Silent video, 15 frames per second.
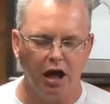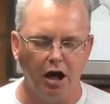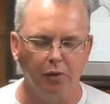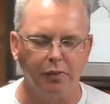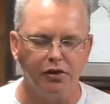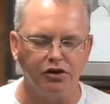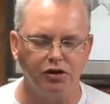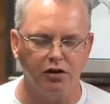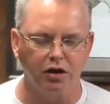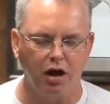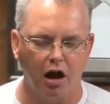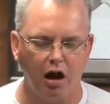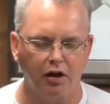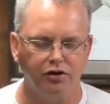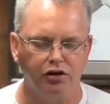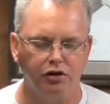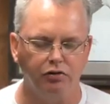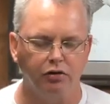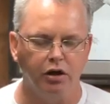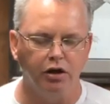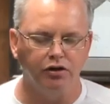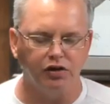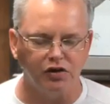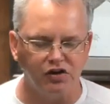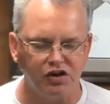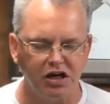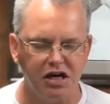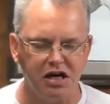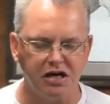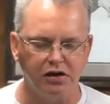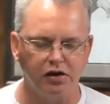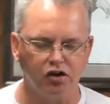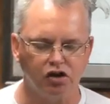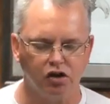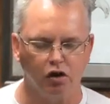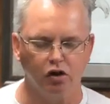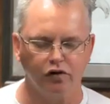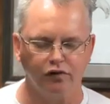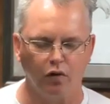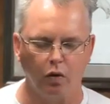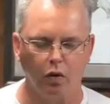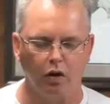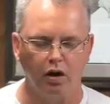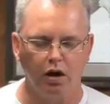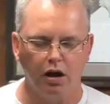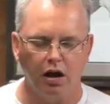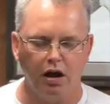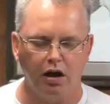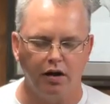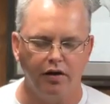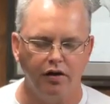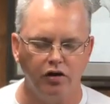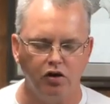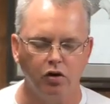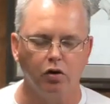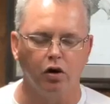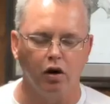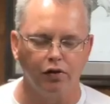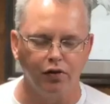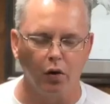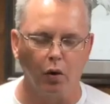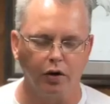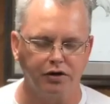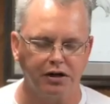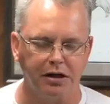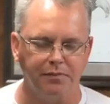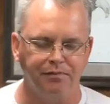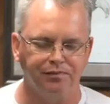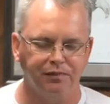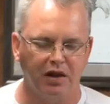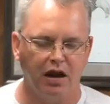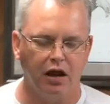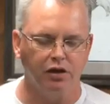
Help us, dear God, to, to seek and to search for uh, your authority,